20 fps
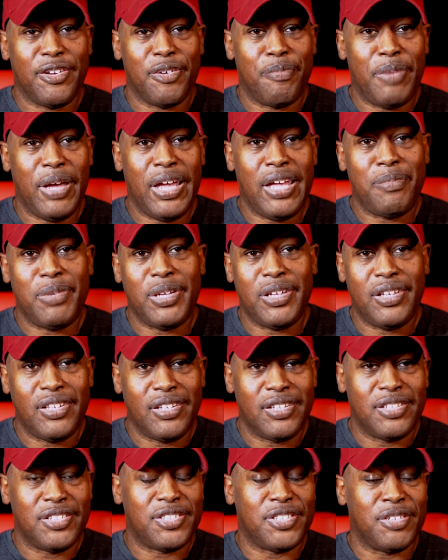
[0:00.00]
Your
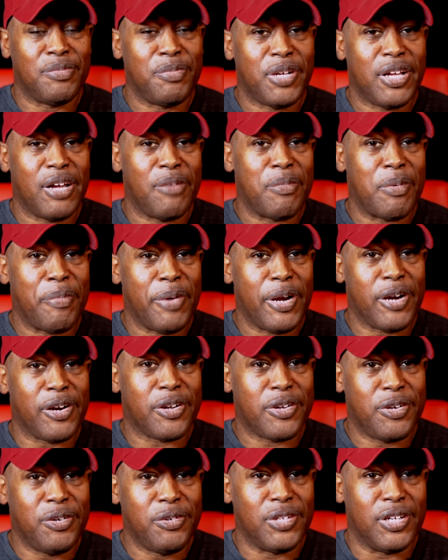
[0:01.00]
baby, she'll become a
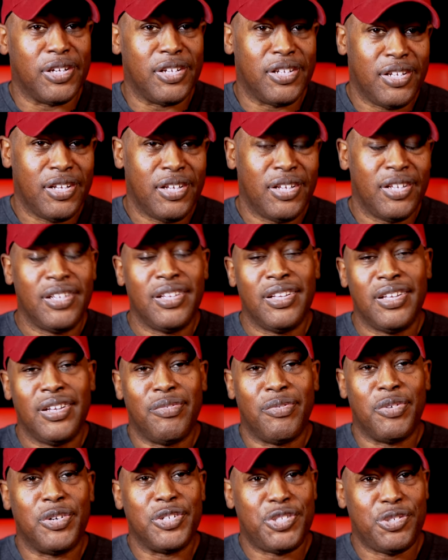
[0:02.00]
barracuda
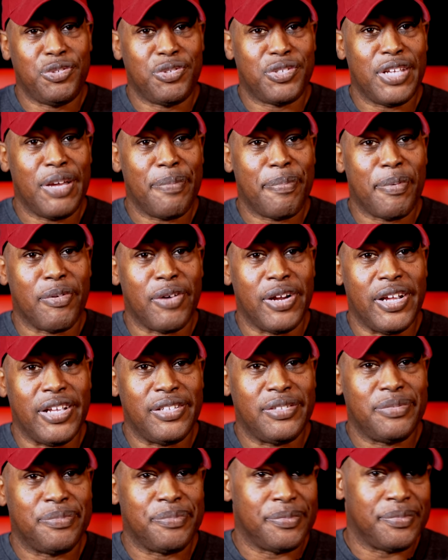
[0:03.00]
once you
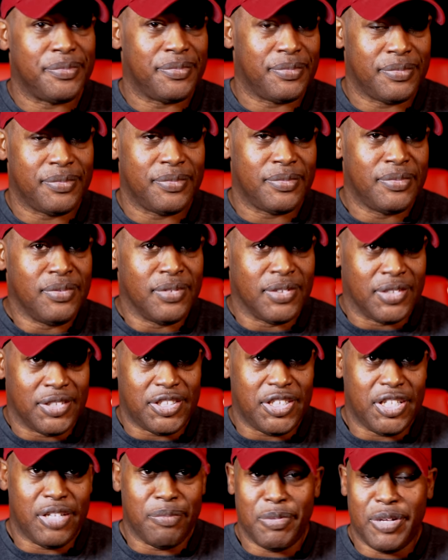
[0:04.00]
separate.
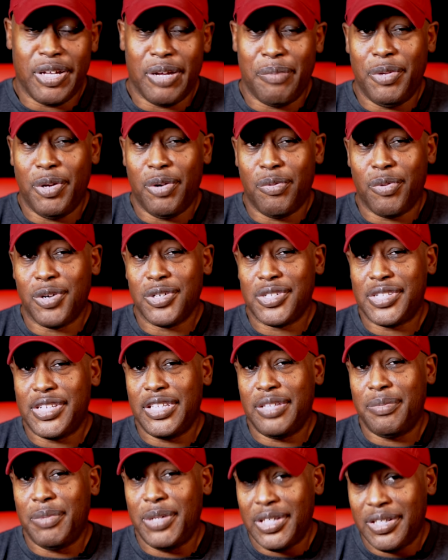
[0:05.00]
She could become your worst
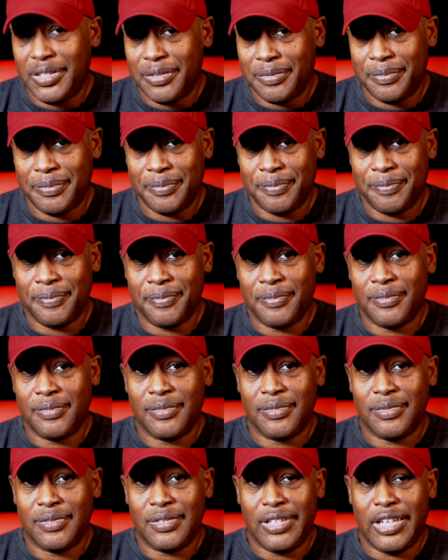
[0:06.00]
enemy.
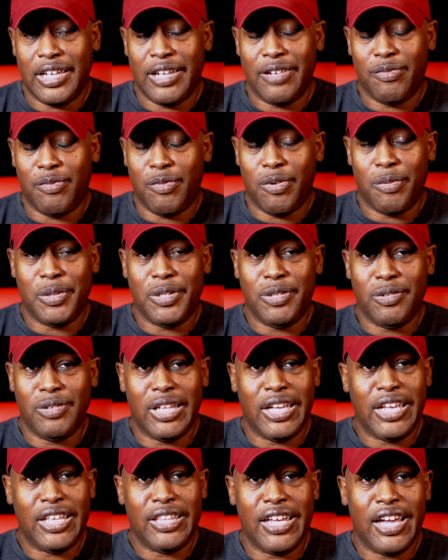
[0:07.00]
That woman you
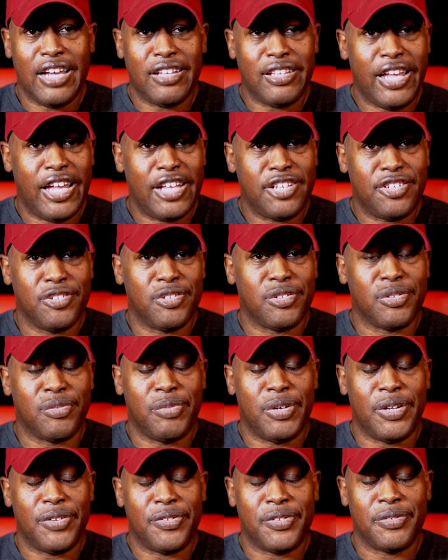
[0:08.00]
laid down and had
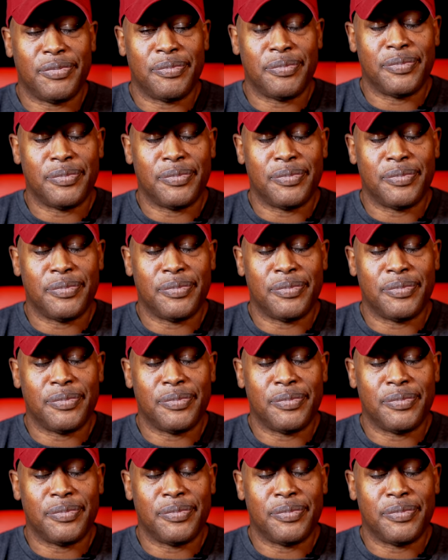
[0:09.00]
children with.